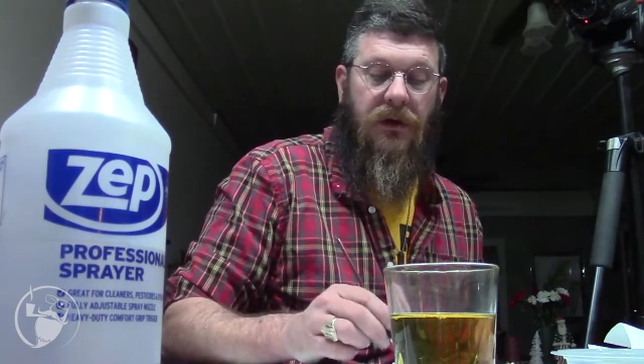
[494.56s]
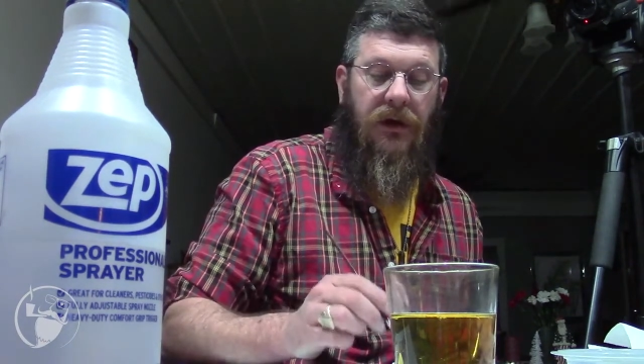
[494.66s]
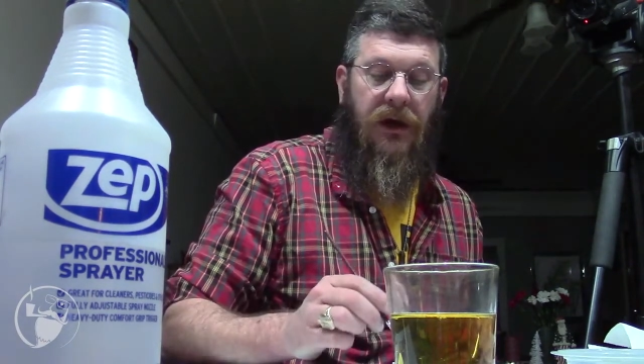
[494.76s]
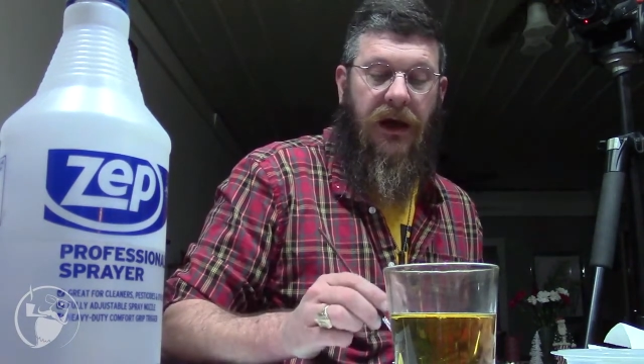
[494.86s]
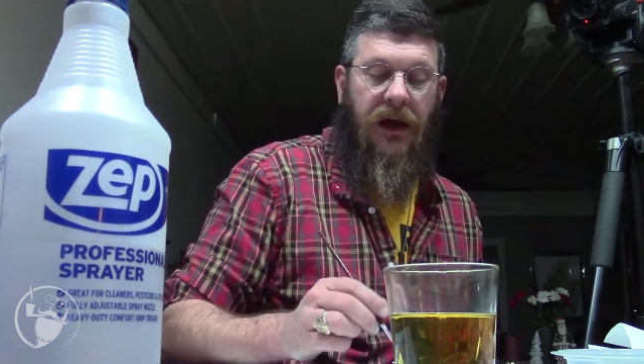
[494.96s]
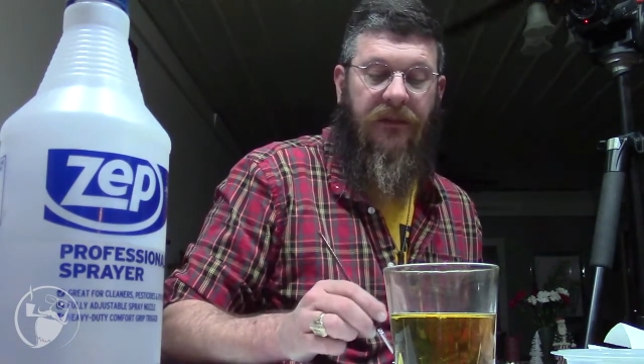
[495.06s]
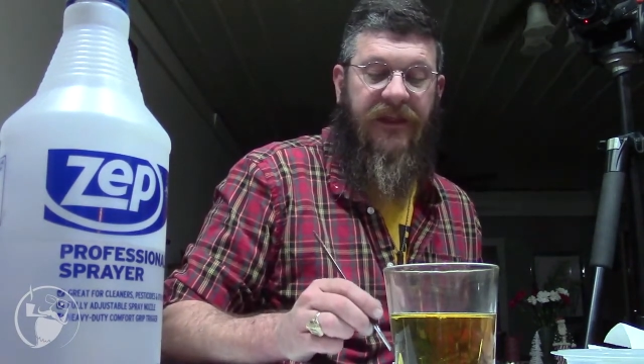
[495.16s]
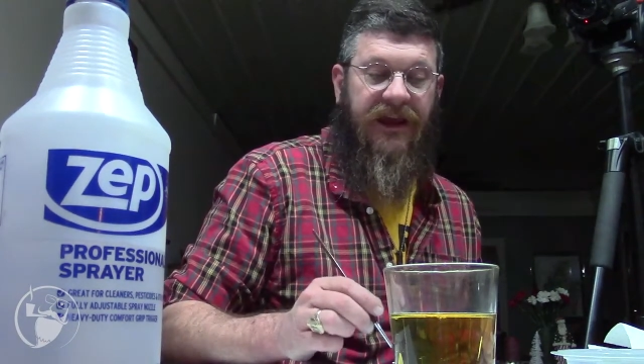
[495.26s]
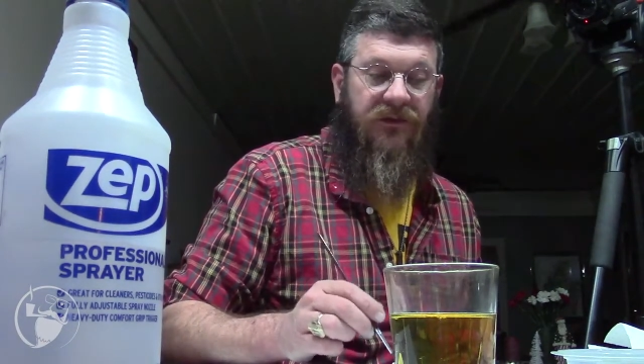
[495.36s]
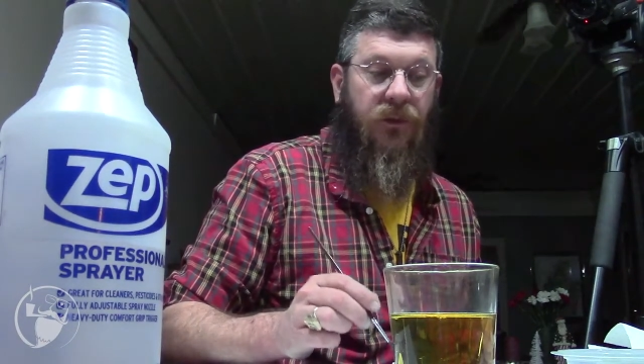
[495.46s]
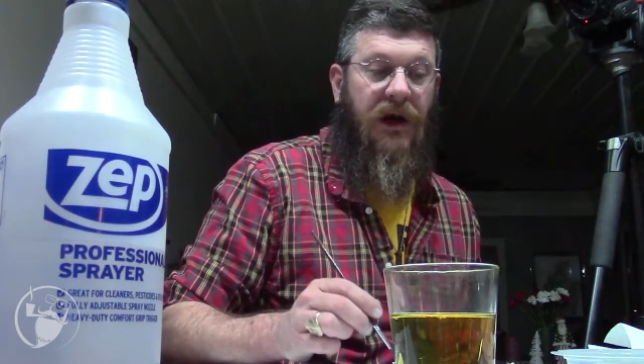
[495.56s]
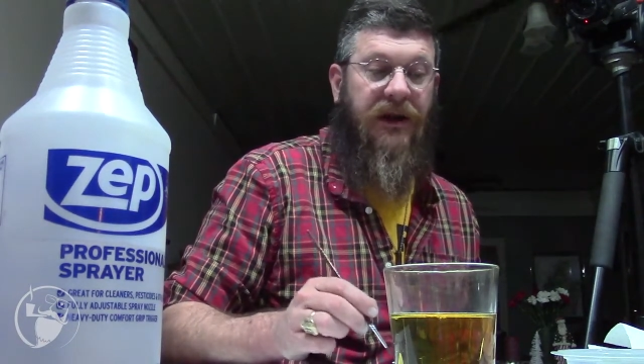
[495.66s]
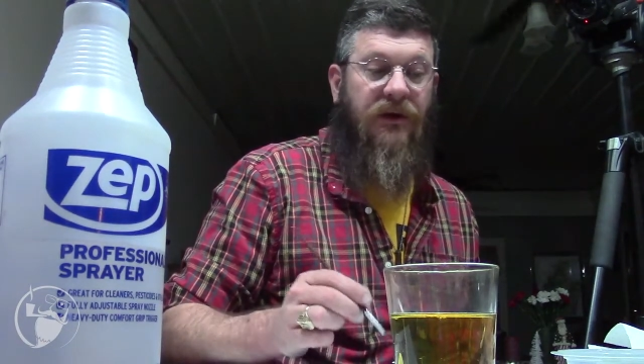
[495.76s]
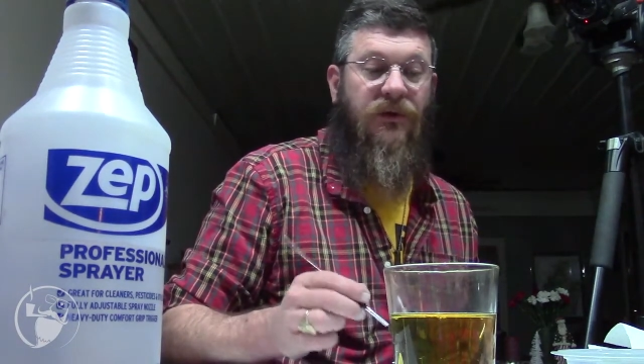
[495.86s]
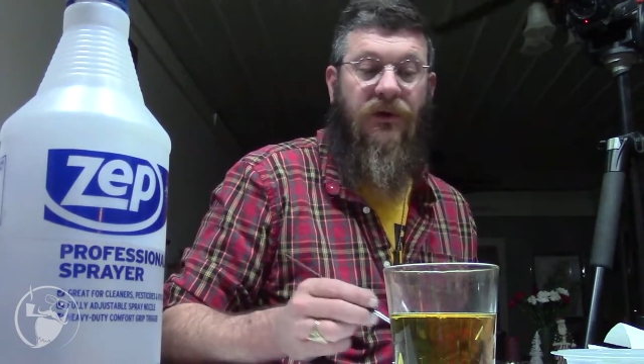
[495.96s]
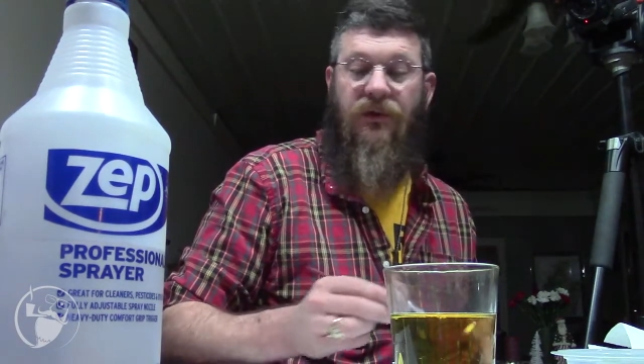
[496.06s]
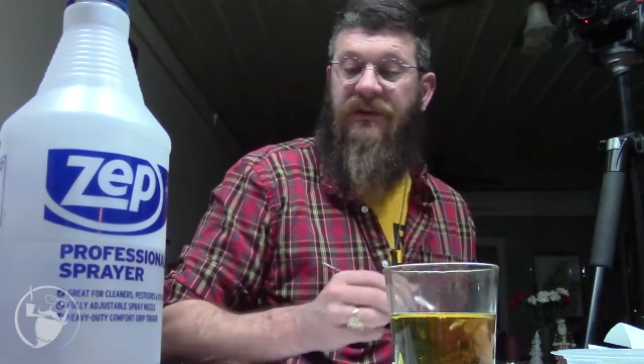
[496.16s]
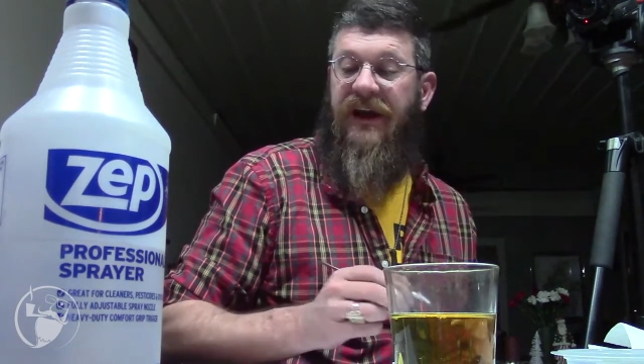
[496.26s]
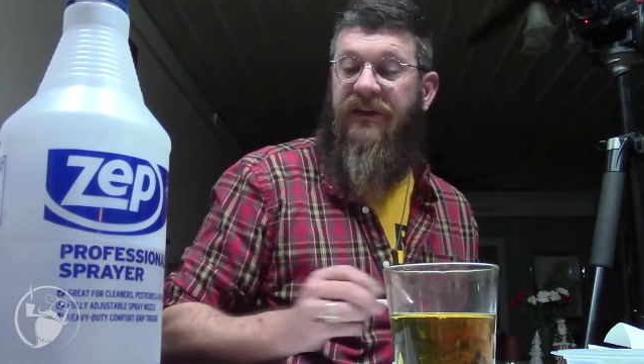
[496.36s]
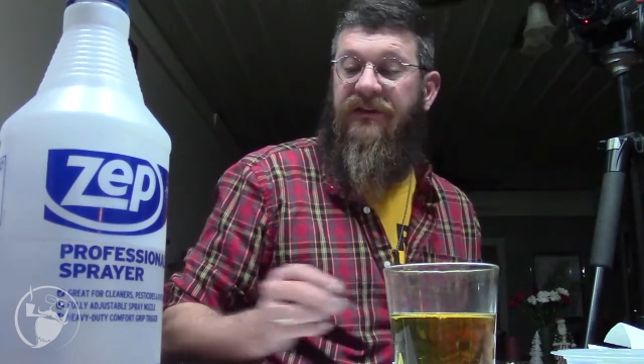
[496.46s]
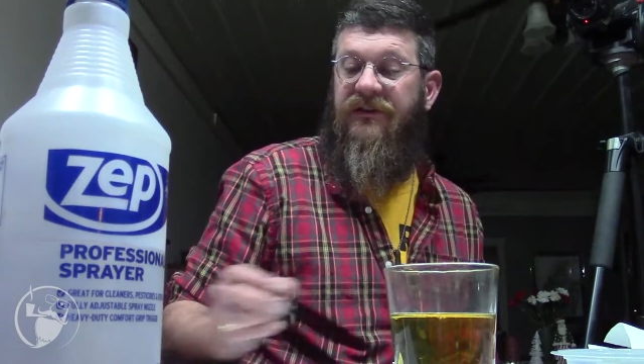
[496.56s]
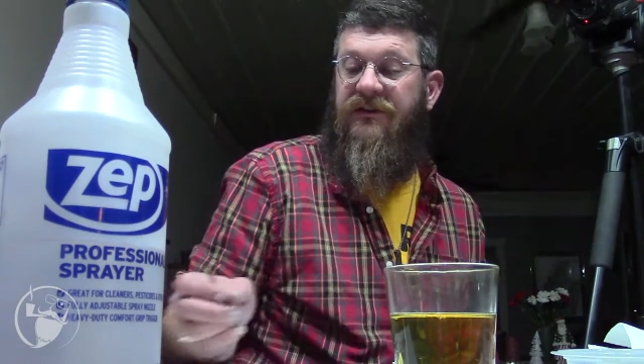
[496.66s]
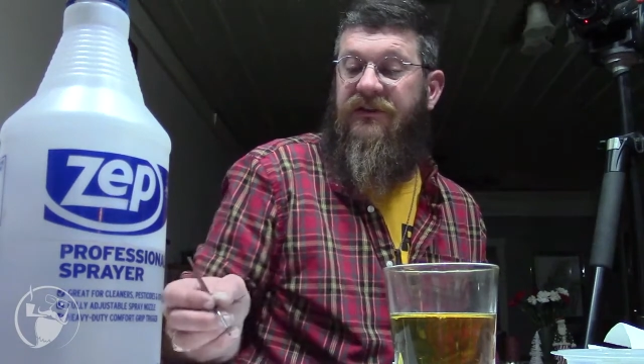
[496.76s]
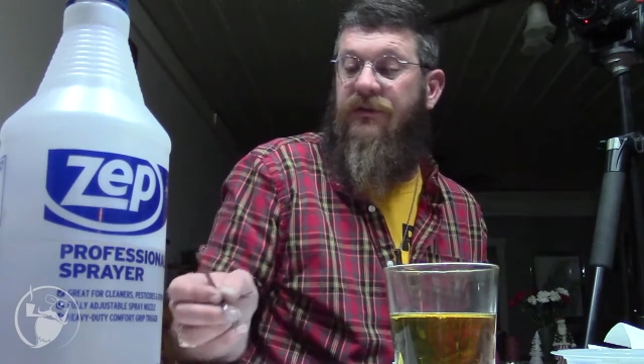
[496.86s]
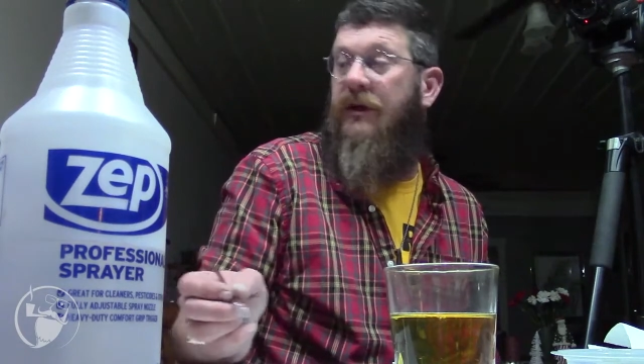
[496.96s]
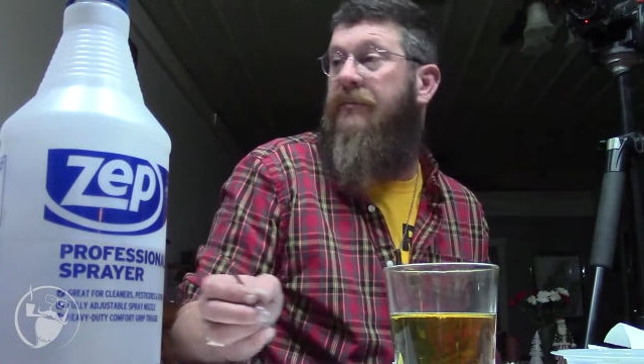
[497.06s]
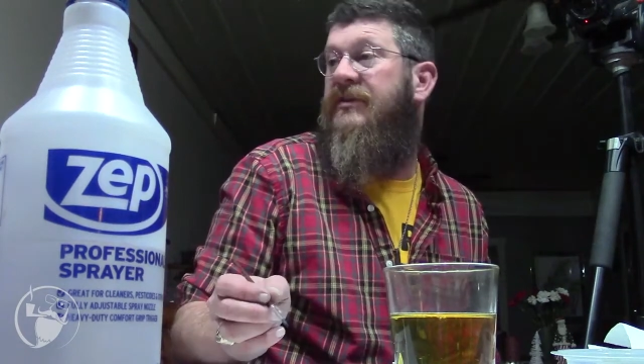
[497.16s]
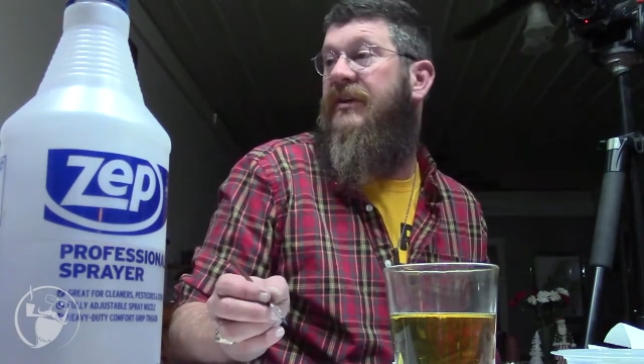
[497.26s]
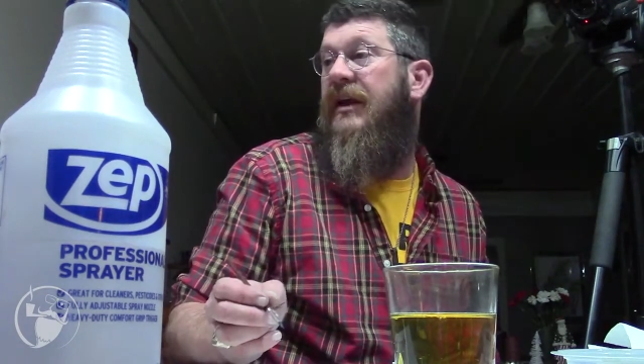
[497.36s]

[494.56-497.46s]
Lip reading: That's why you do test strips